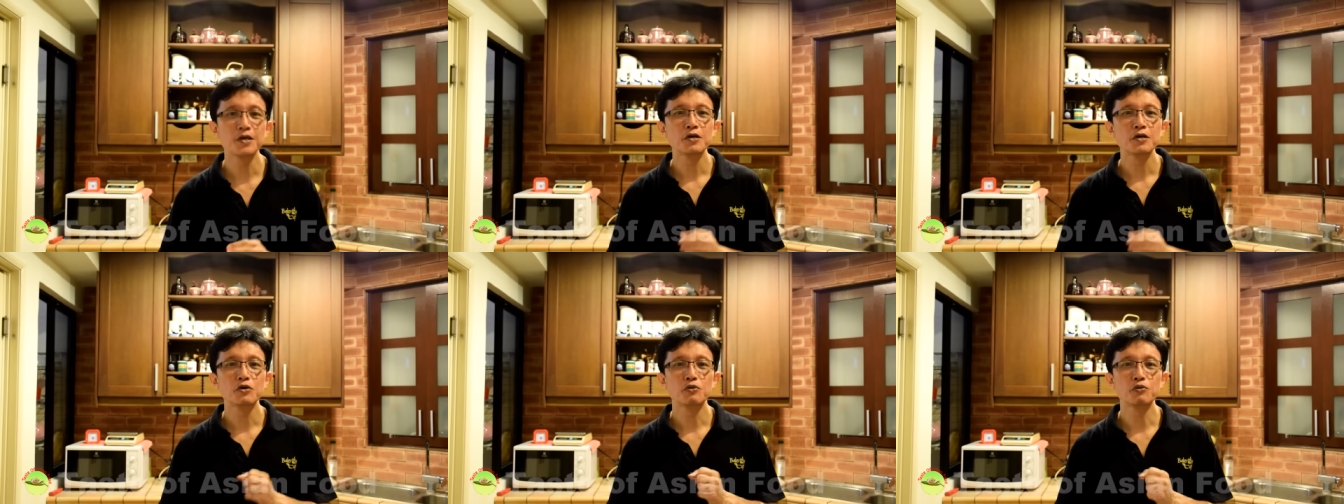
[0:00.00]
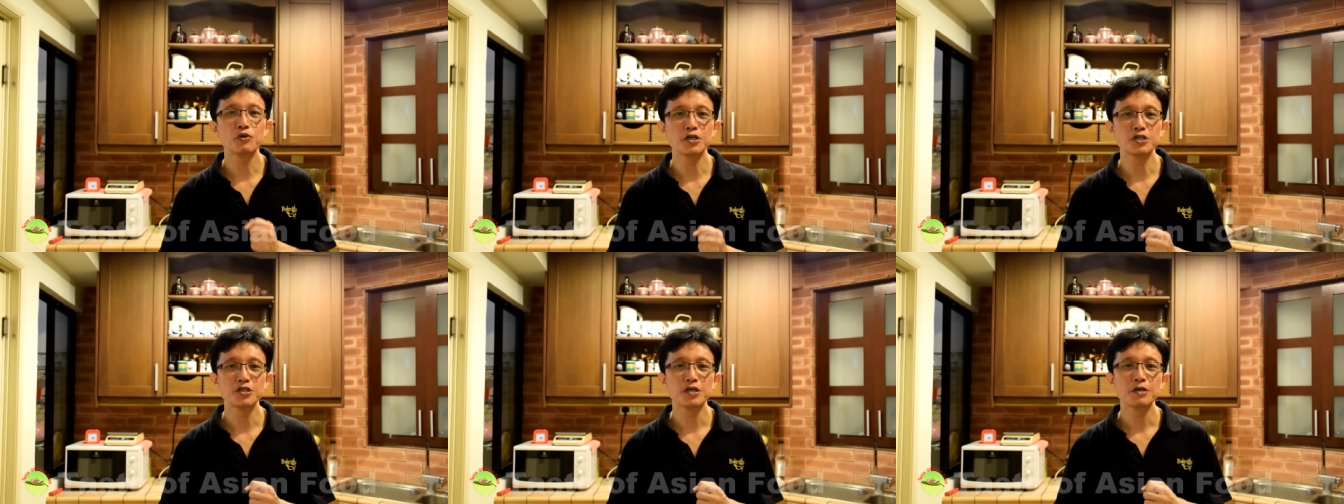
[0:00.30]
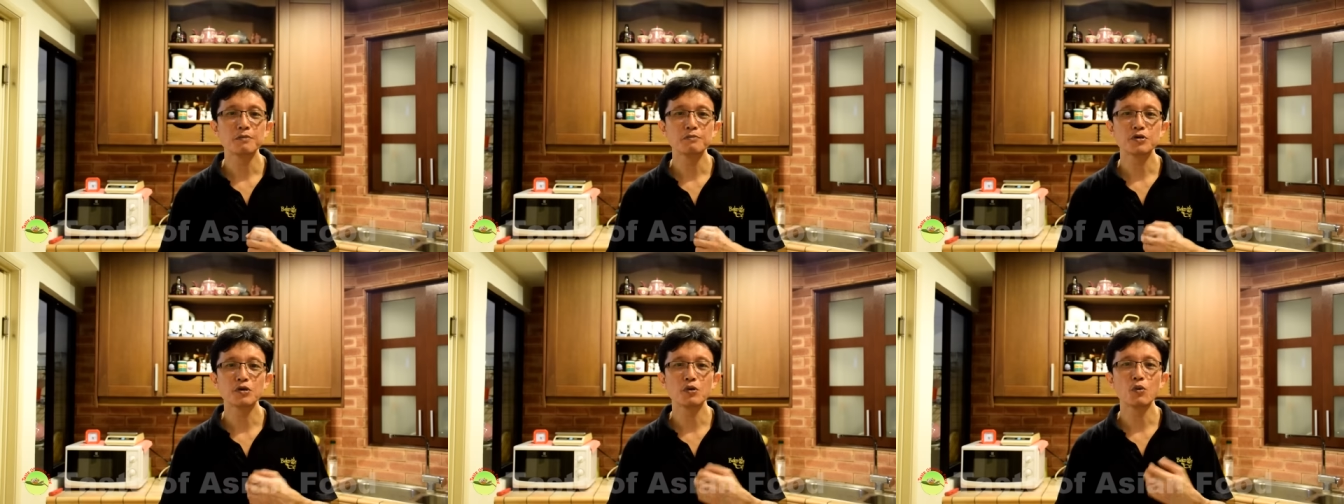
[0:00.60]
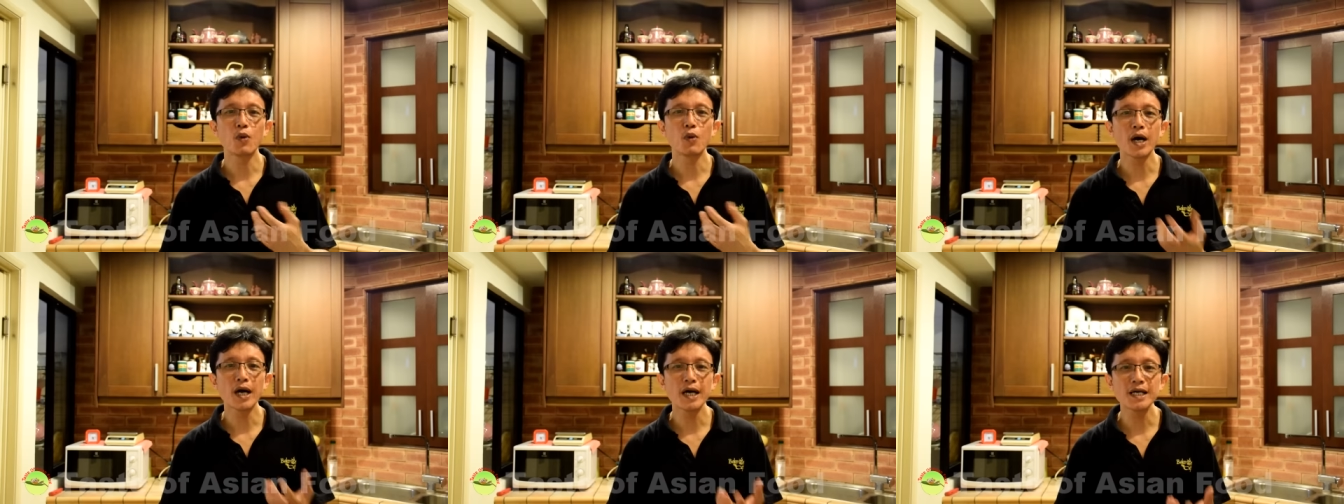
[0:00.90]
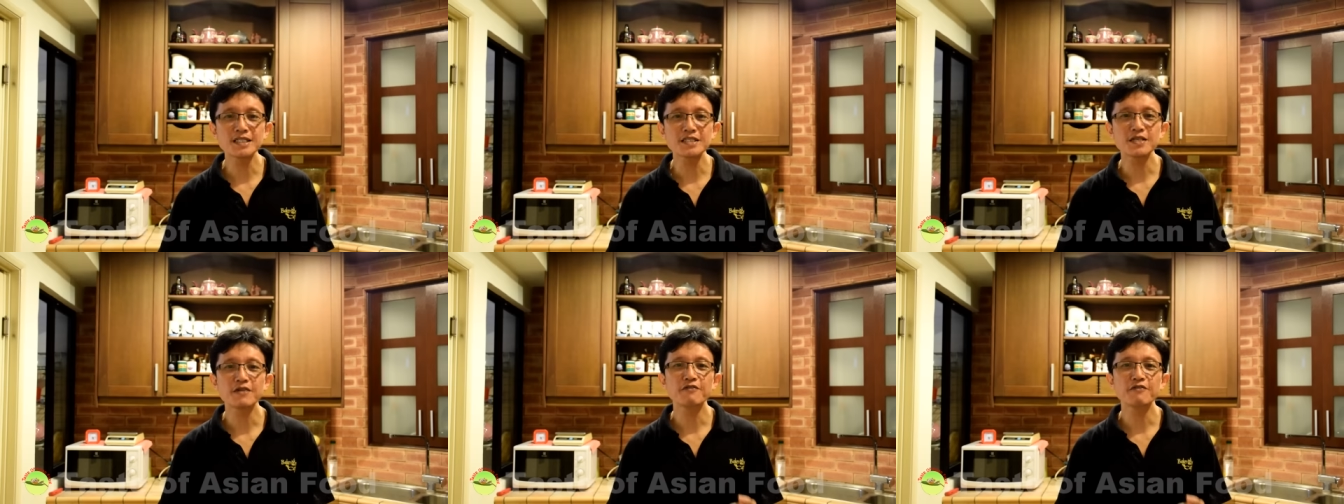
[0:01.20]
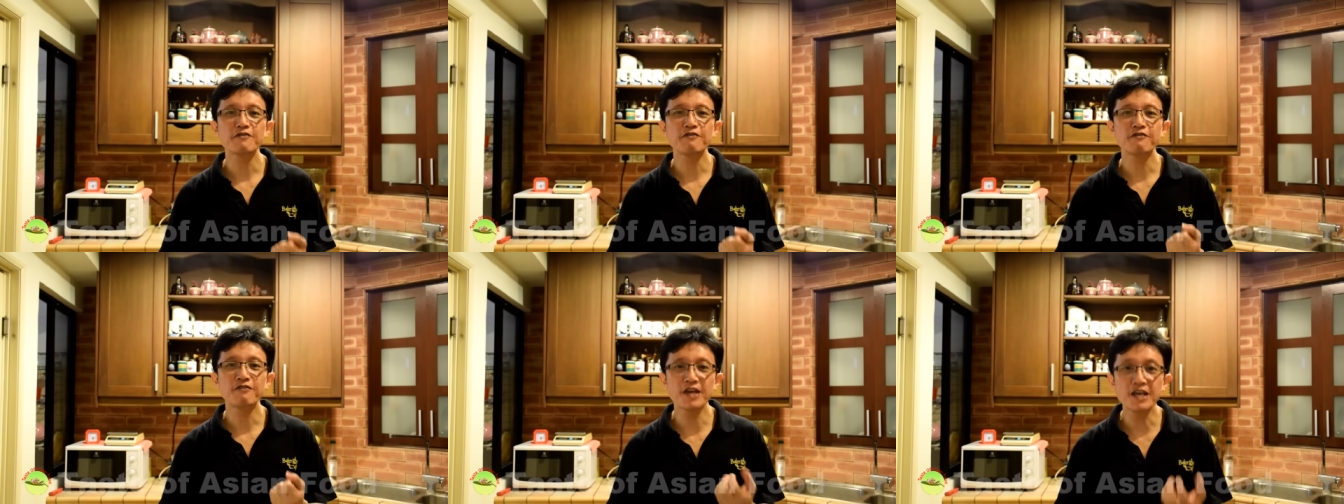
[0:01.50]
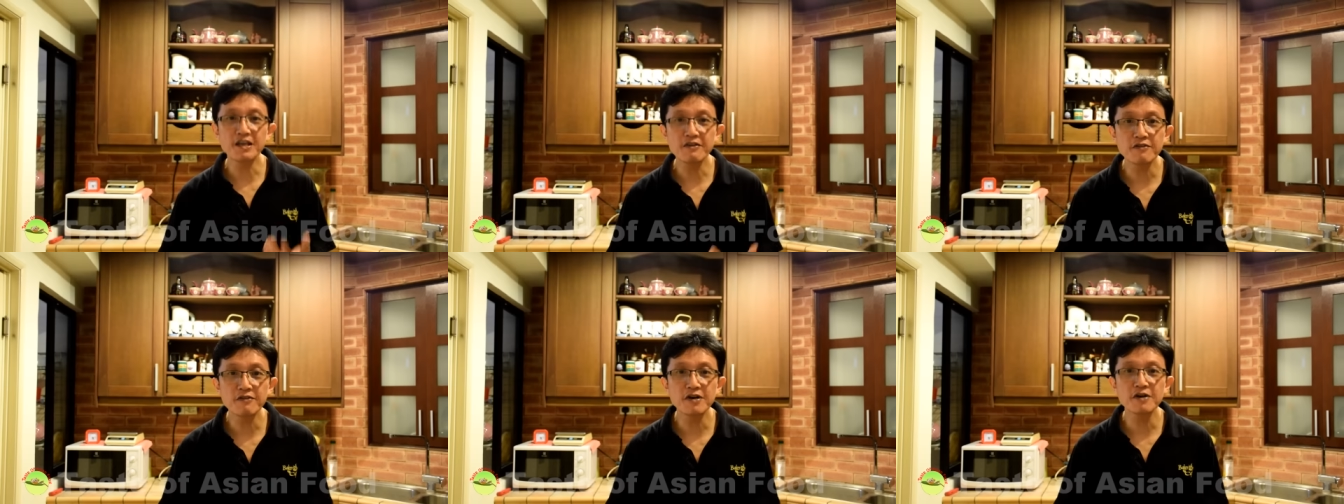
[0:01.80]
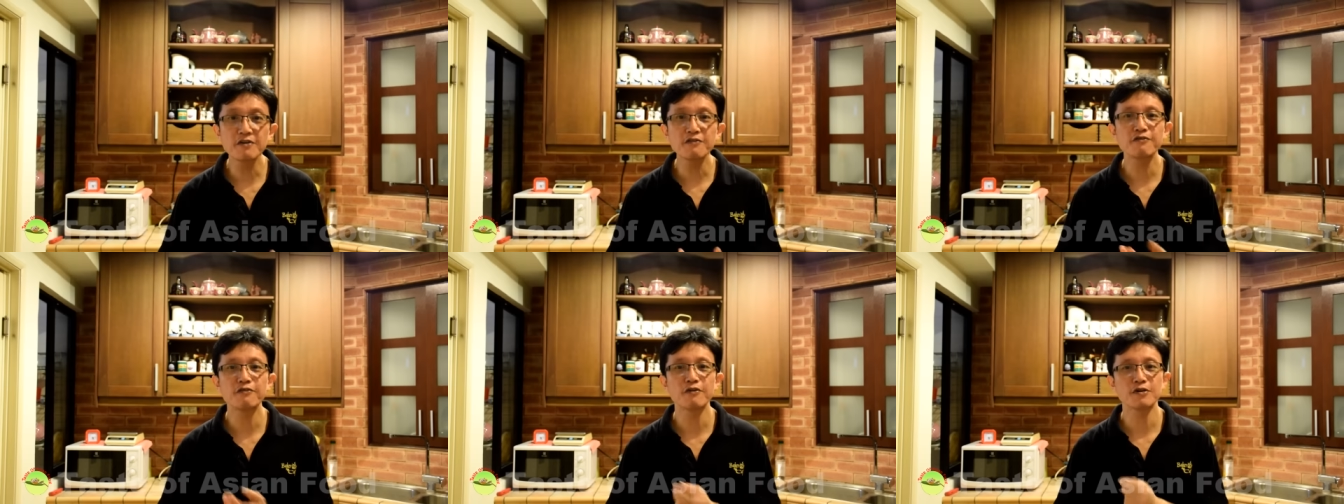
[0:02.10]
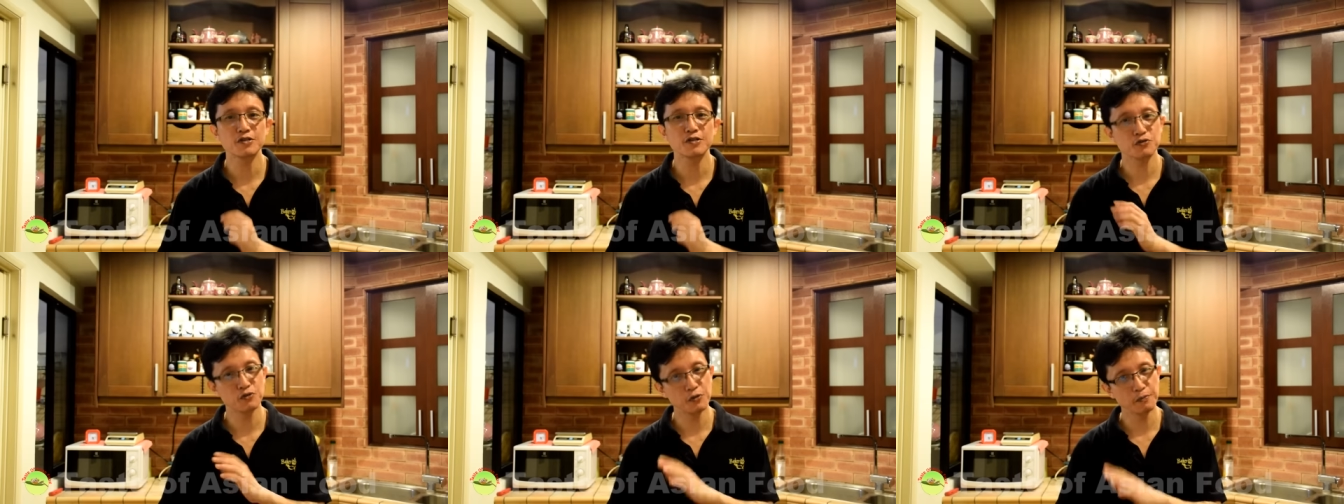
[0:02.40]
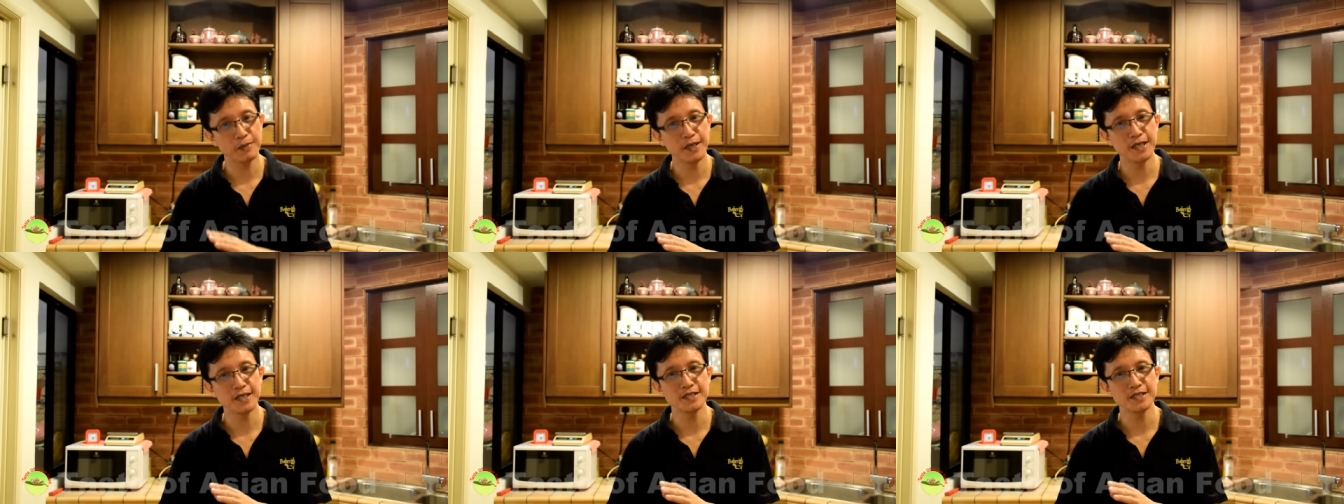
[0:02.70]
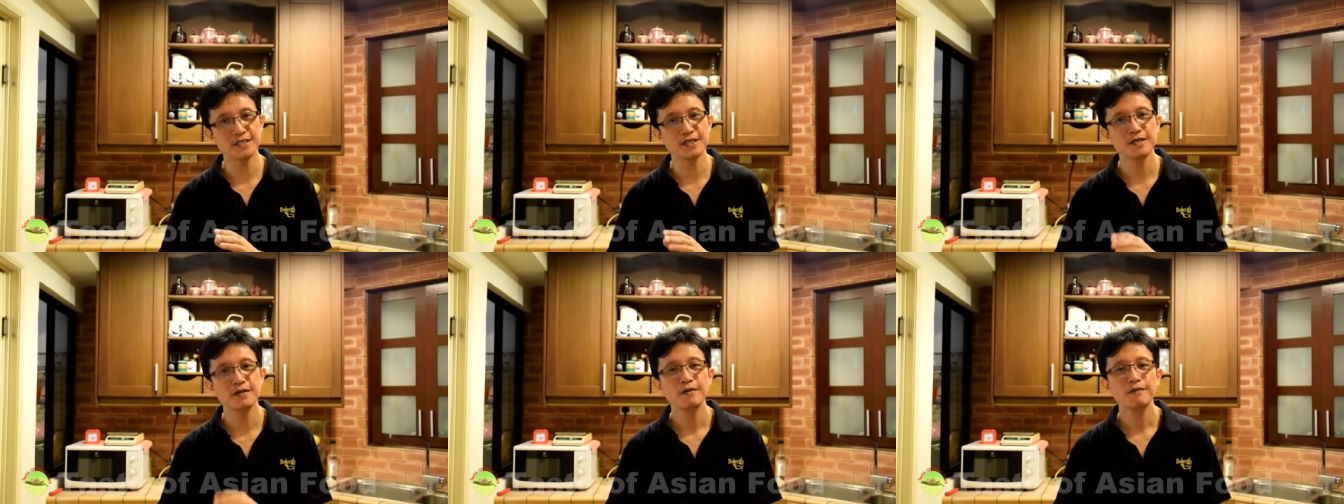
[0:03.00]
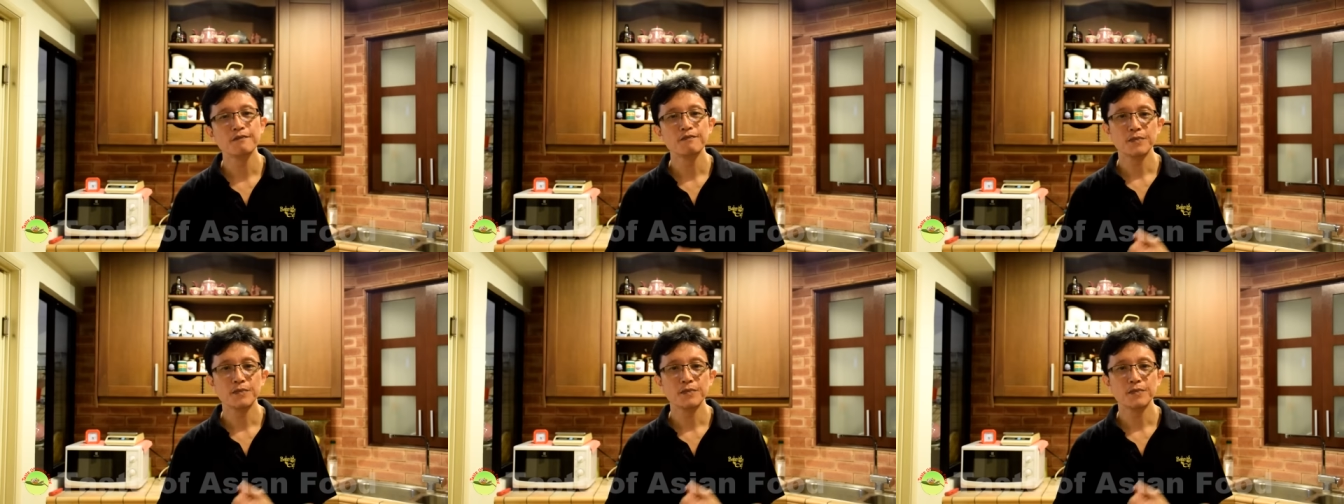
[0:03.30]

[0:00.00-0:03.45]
which provides flavor for the soup base.